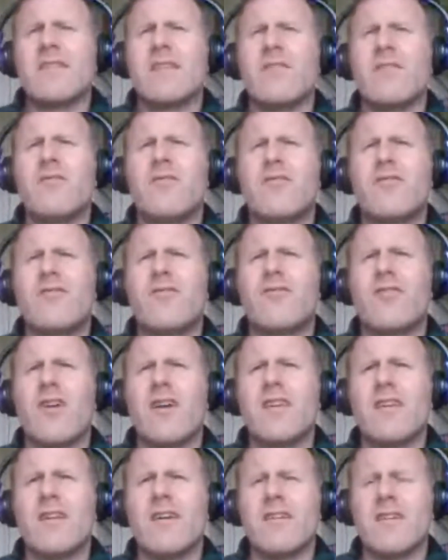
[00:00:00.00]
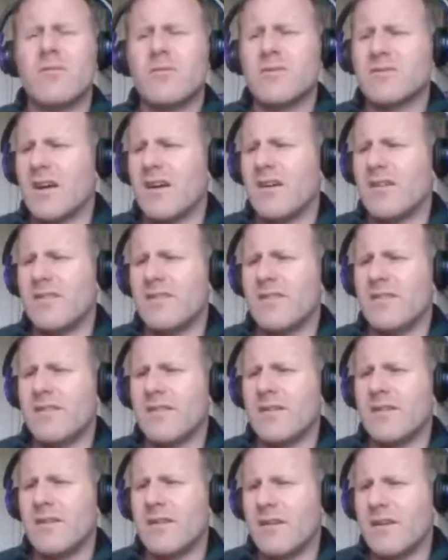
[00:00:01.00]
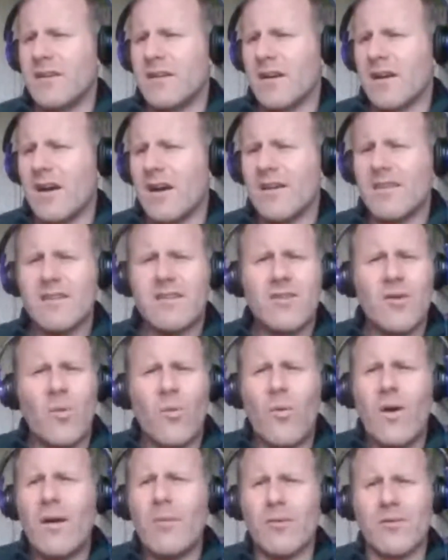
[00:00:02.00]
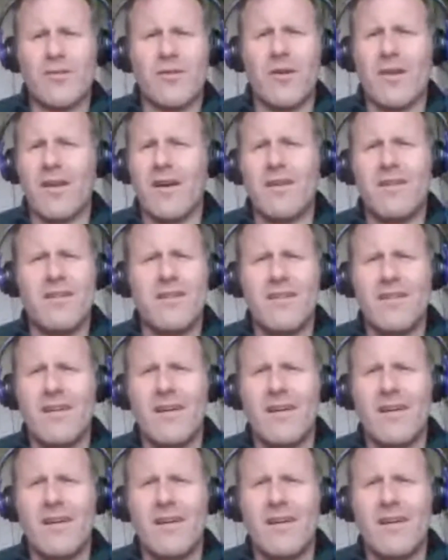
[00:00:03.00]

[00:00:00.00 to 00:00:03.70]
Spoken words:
Then Friday night I was on, I didn't know what was going on.